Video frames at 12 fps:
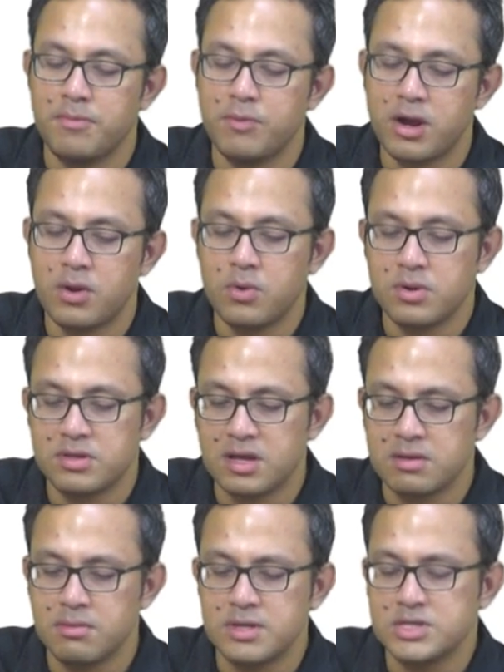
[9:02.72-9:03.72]
Brando, I
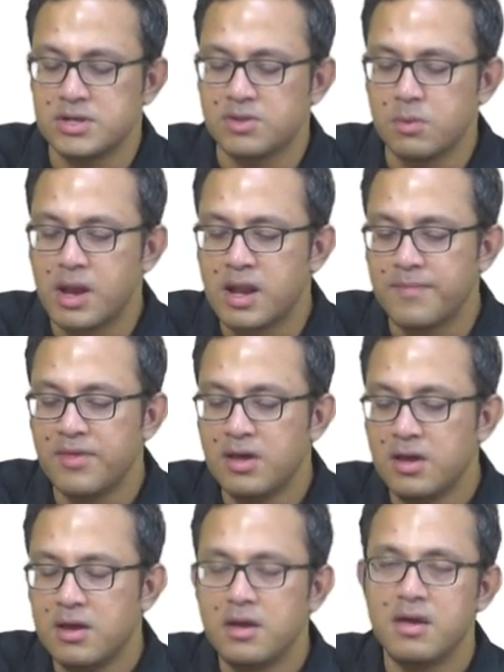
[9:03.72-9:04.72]
think I mentioned this already,
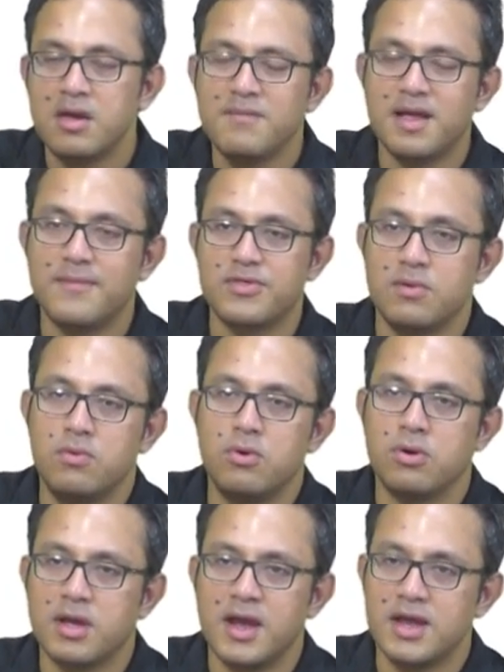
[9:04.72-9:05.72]
uh, he becomes a
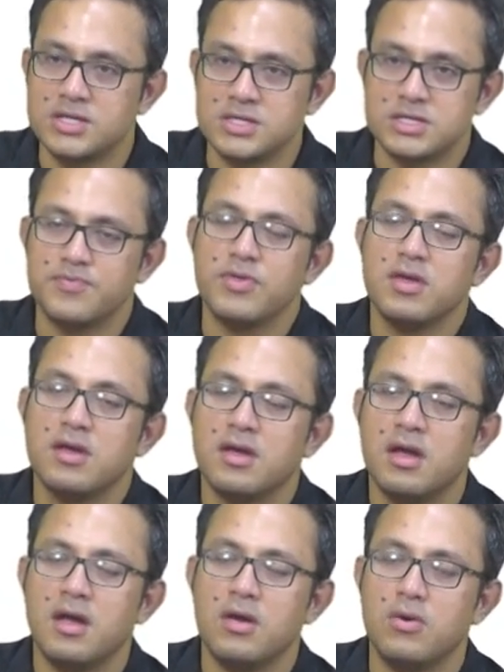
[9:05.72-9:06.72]
rogue agent
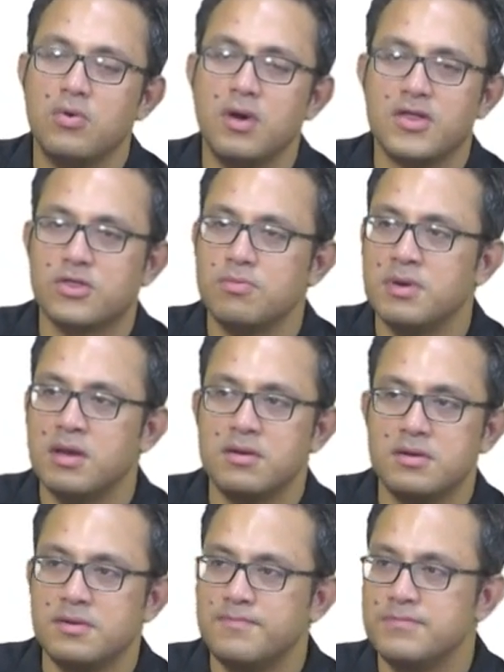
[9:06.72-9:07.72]
uh, who has to be
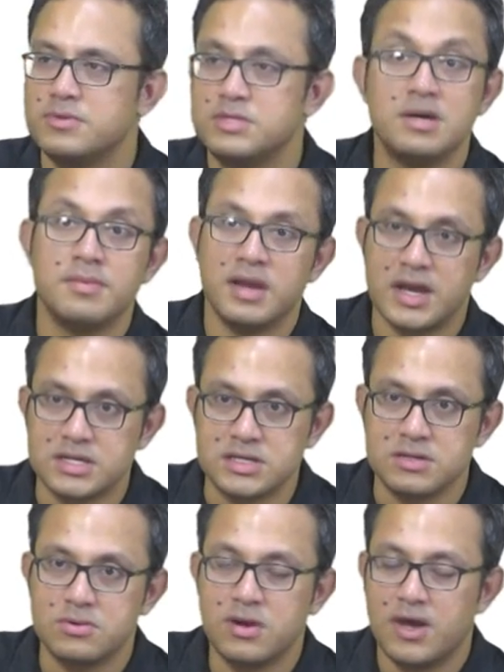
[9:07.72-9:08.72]
um,
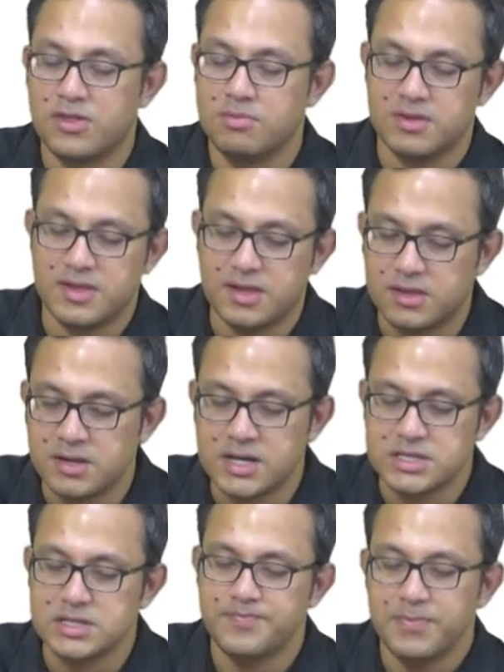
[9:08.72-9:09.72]
terminated, who has to be
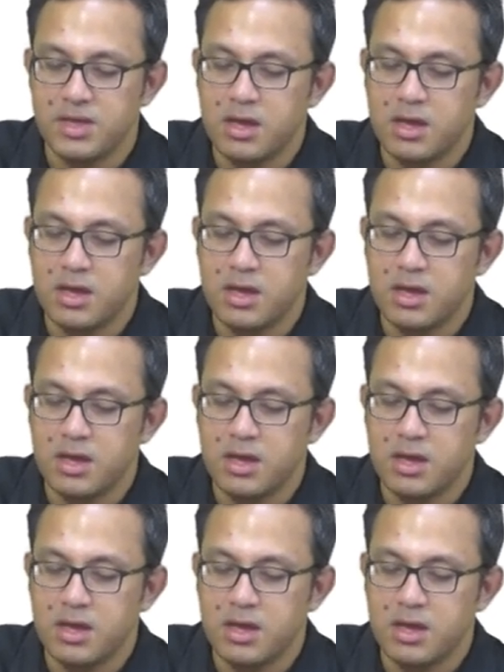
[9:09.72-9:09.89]
assassinated.